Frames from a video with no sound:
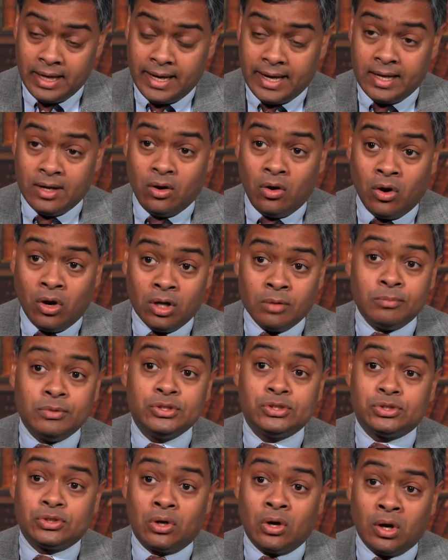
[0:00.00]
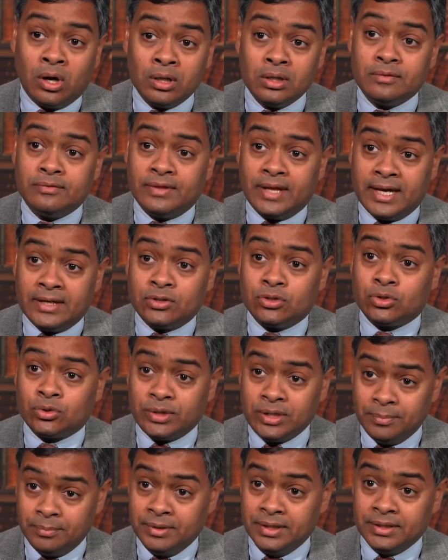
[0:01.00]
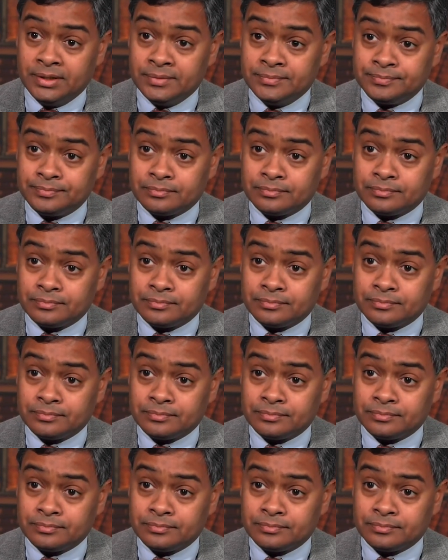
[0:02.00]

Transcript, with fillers: And almost all of that treatment